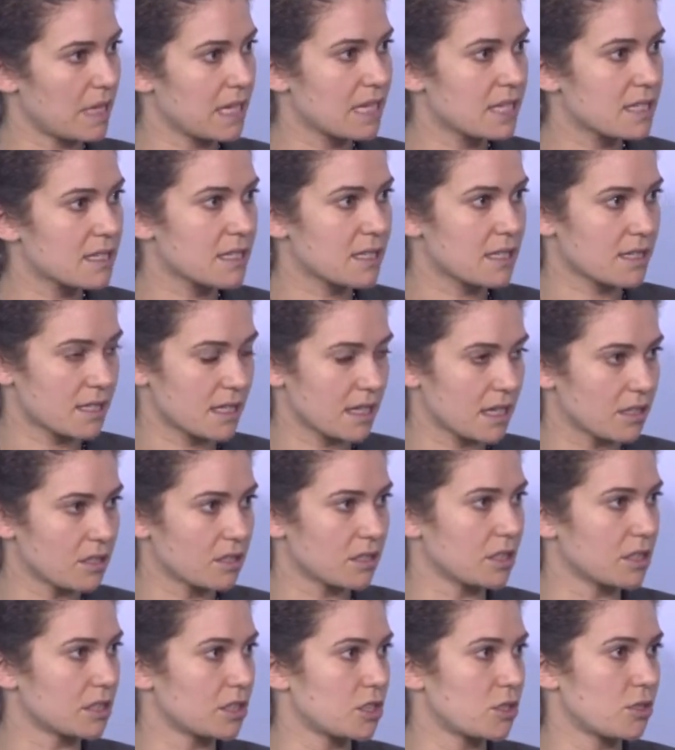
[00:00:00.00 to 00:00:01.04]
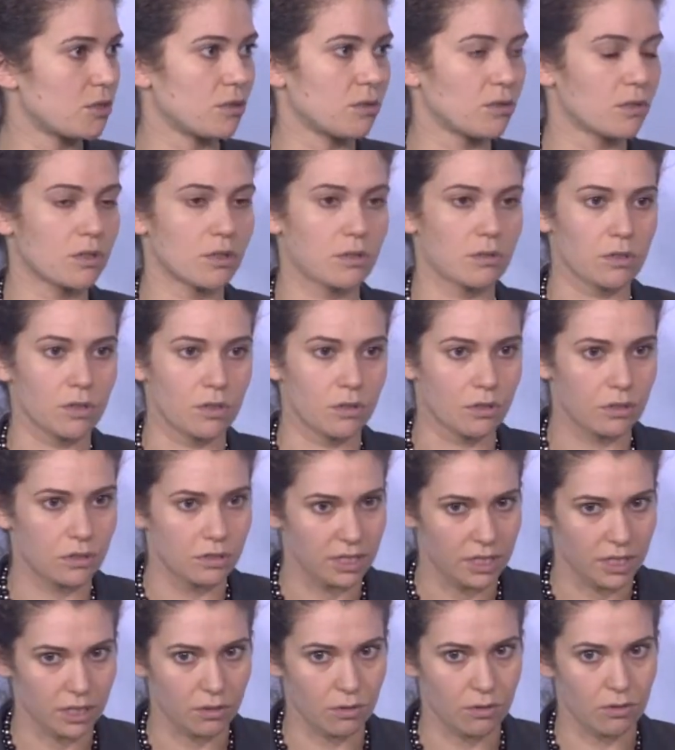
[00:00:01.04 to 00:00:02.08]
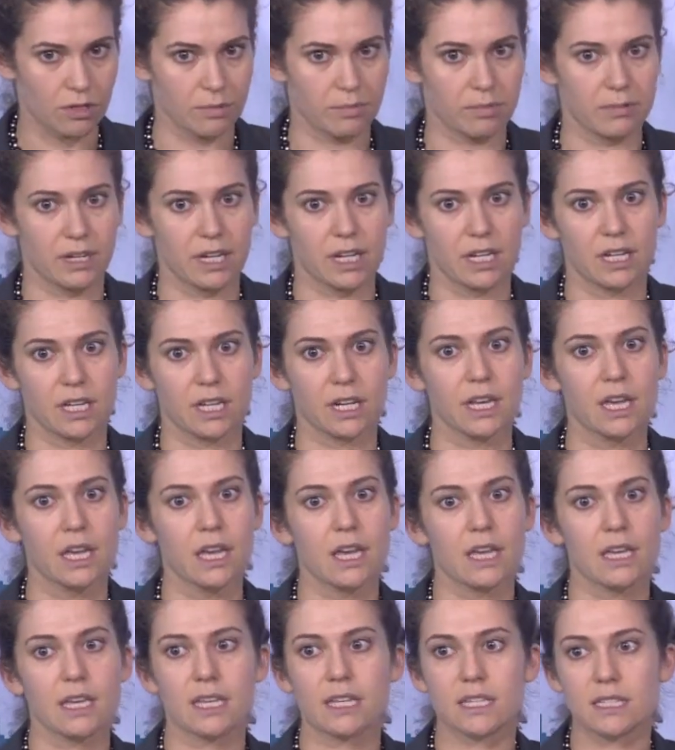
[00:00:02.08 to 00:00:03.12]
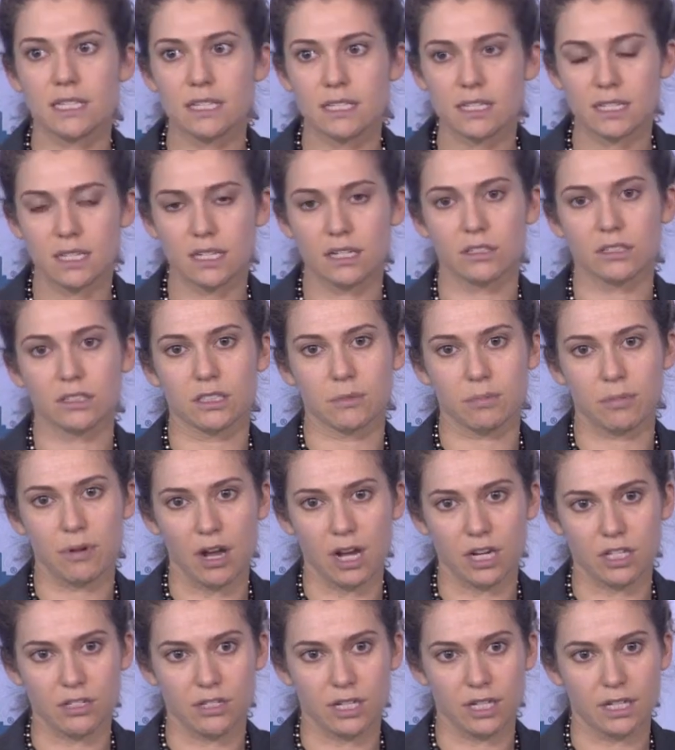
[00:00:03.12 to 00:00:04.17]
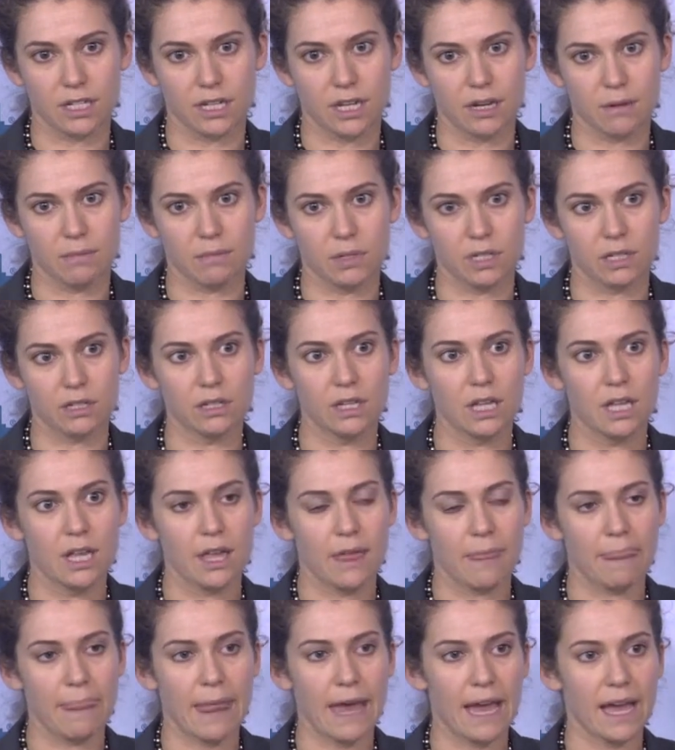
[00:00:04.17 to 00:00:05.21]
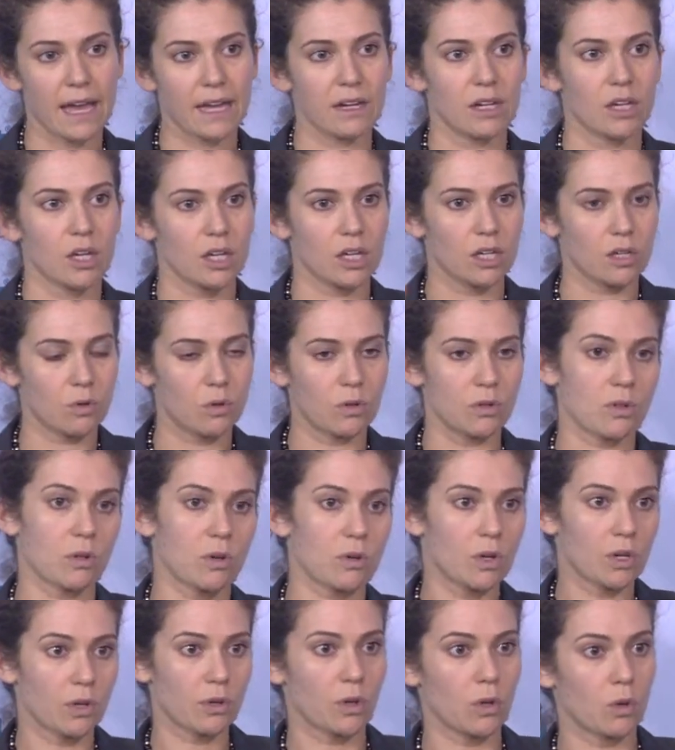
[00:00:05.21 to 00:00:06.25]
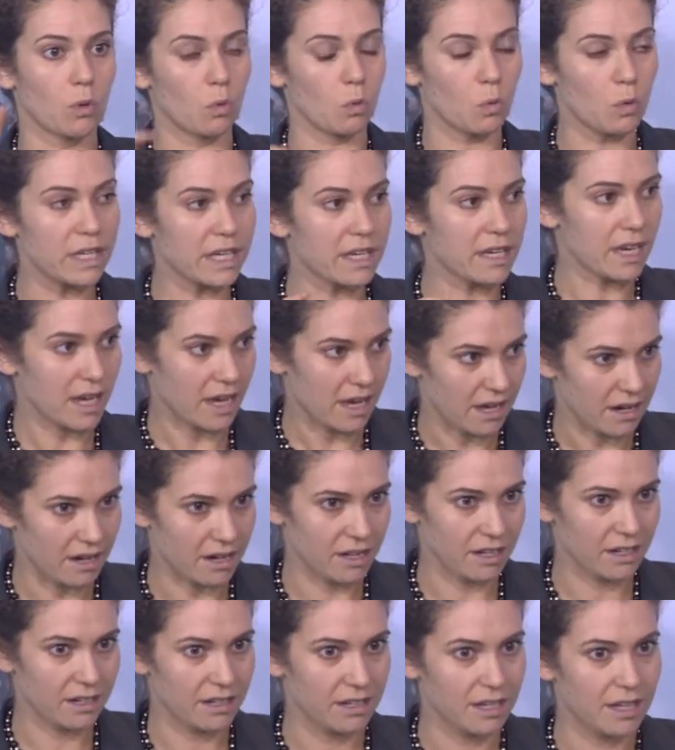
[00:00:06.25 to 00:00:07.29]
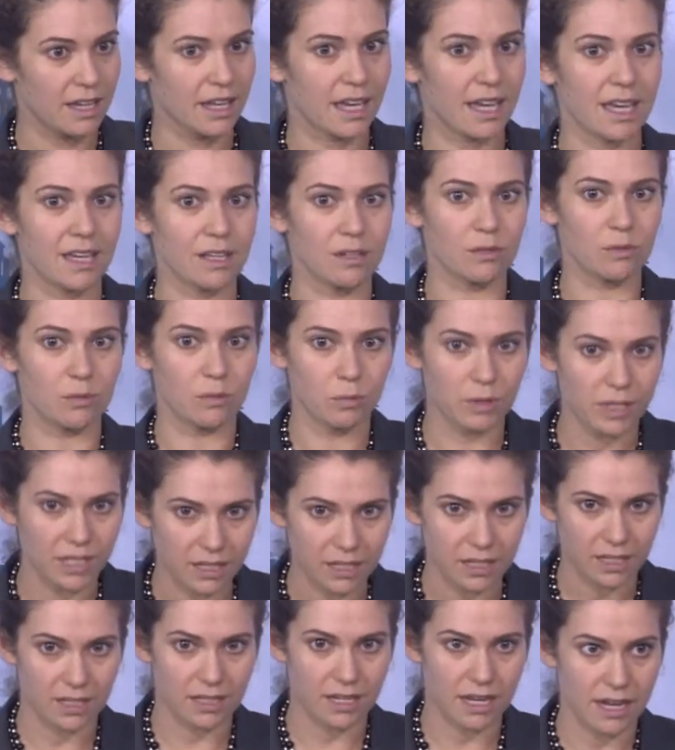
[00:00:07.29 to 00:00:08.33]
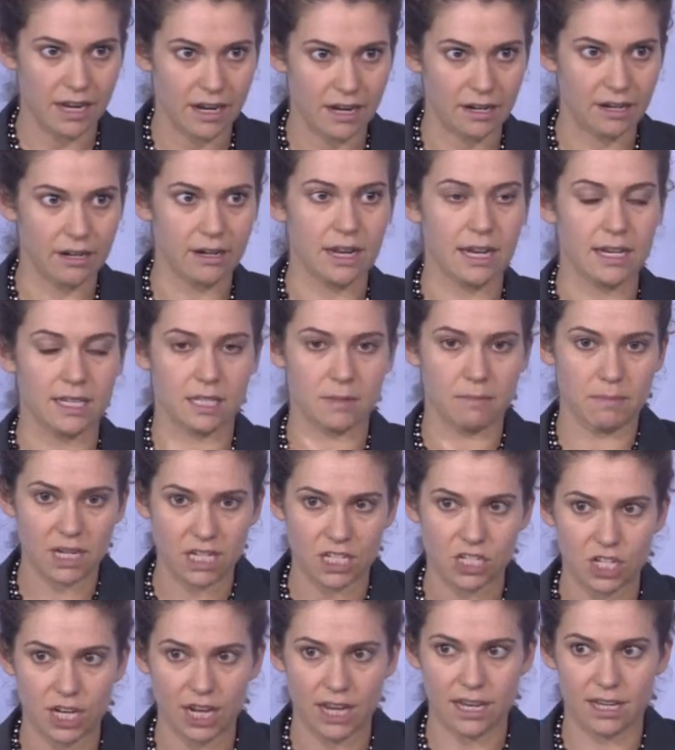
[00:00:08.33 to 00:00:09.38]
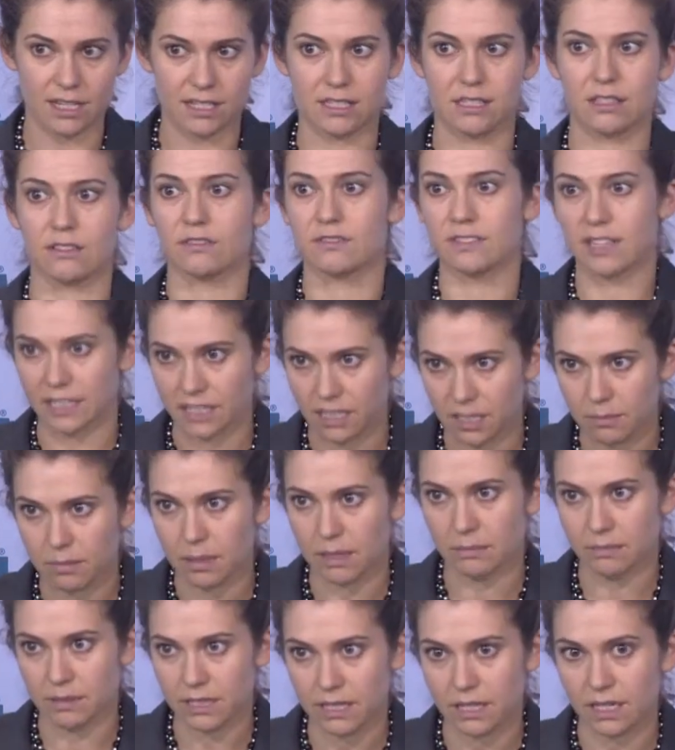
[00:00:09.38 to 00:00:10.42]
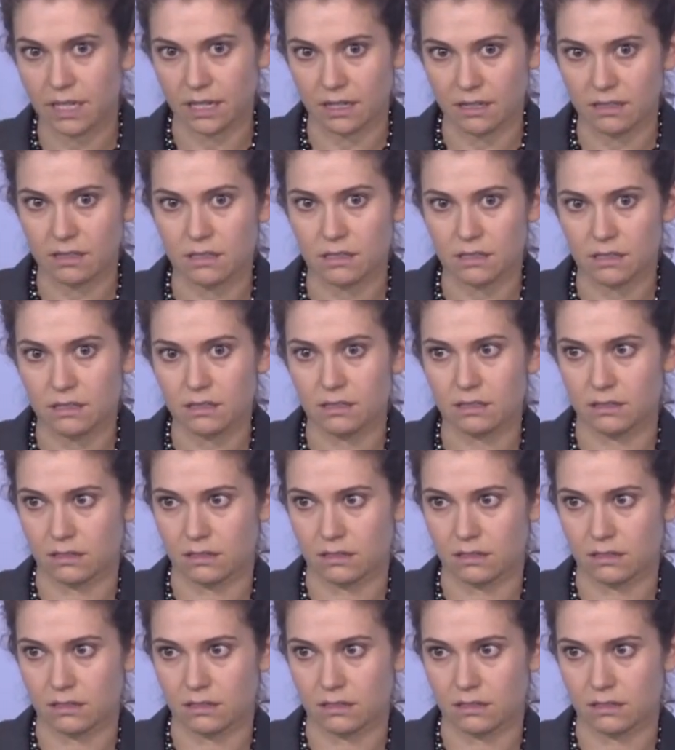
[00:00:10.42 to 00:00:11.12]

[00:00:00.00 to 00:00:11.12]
is a signal to Coca-Cola Incorporated, is a signal to Procter & Gamble that, quote unquote, we care, and we can care as much as the flying public cares.